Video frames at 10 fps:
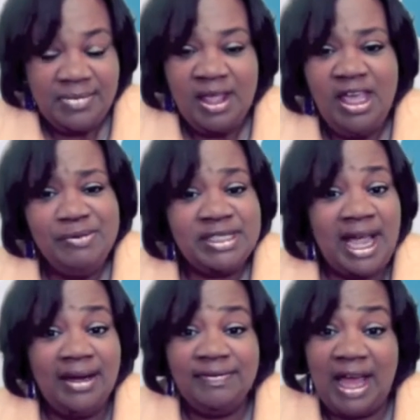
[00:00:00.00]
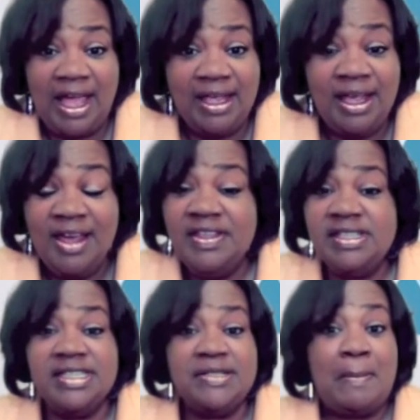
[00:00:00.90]
It was kind of like,
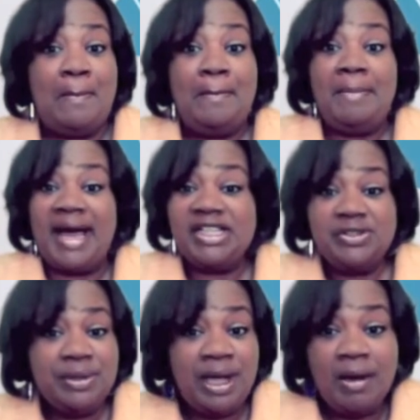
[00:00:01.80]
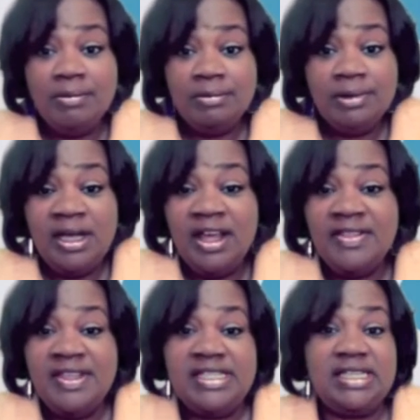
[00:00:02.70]
this is my studio,
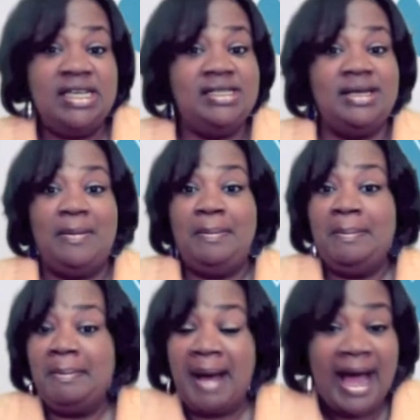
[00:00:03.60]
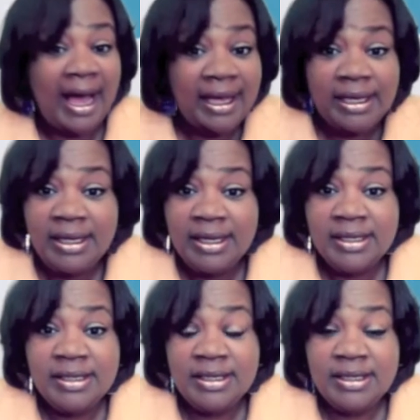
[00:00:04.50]
this is my
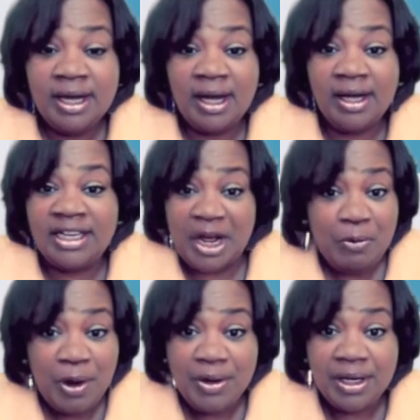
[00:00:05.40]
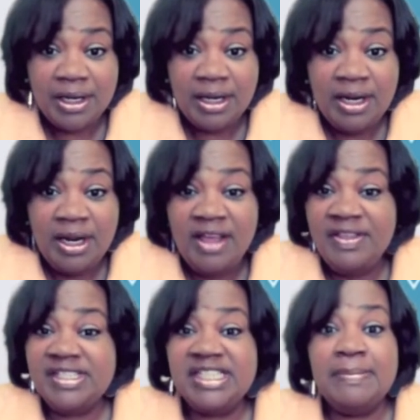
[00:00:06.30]
network,
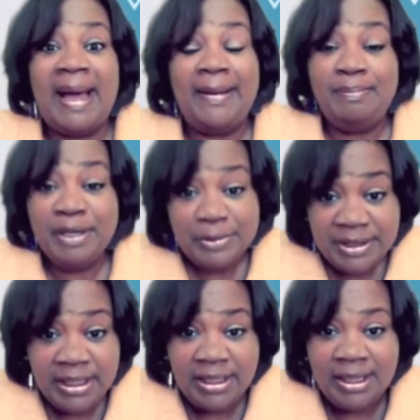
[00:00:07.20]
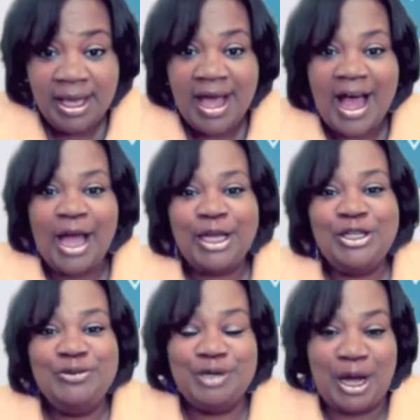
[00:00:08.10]
this is my building, I can
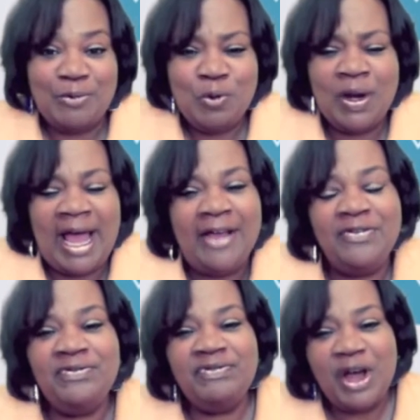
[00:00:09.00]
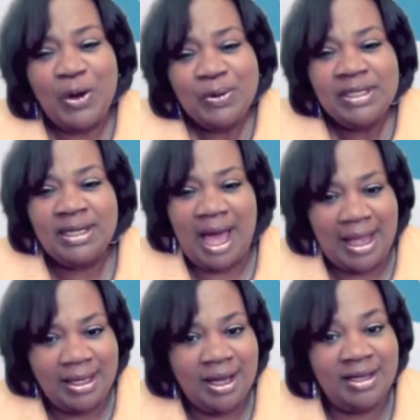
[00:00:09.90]
do what I want. I felt
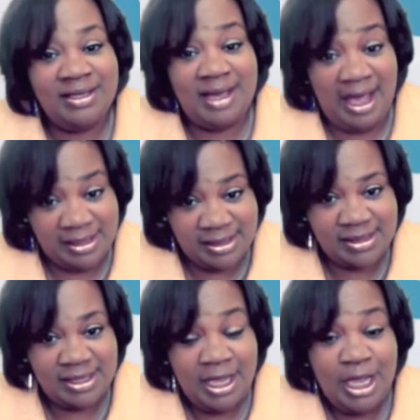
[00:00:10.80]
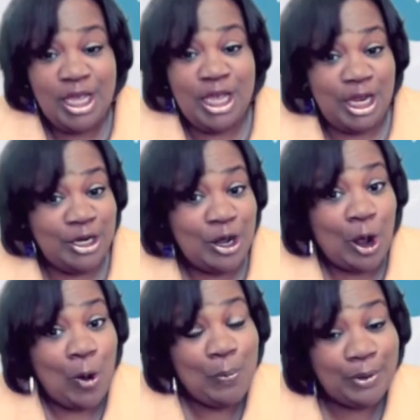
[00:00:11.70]
like a guest in
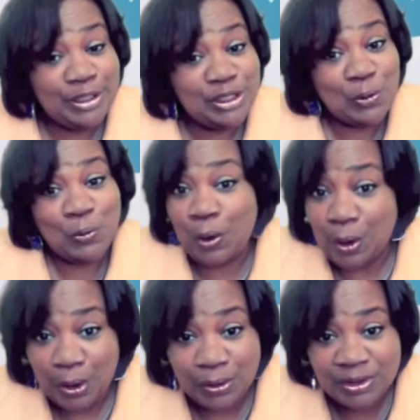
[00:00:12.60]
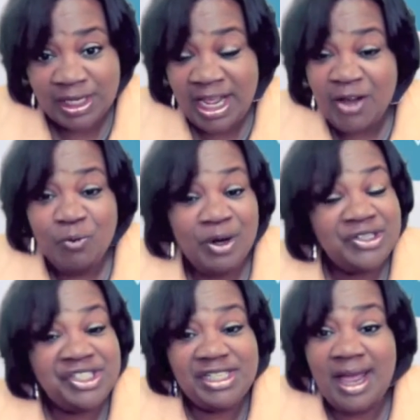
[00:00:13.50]
Oprah's world where
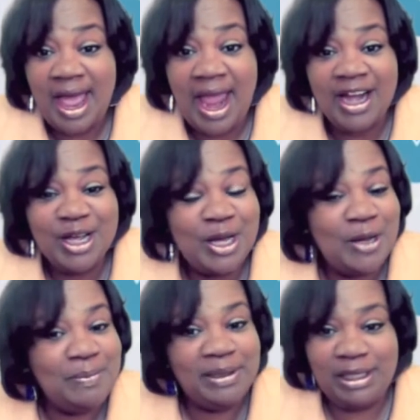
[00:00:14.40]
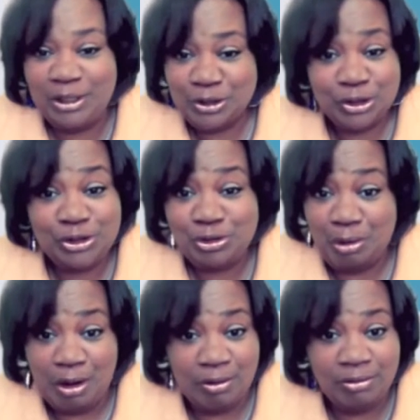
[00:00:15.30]
she had complete
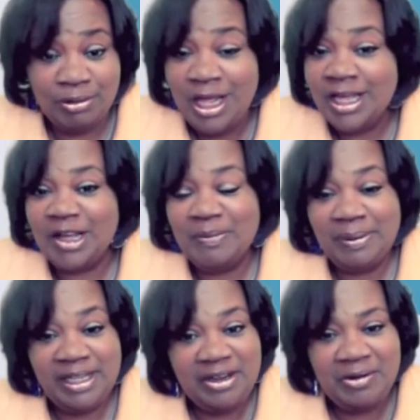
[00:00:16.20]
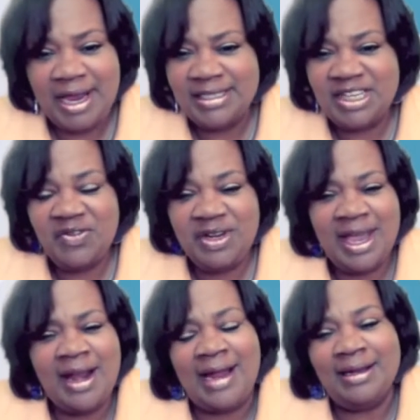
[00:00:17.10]
control. complete creativity,
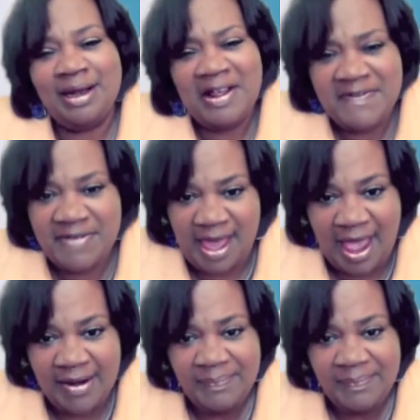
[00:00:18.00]
and I love that.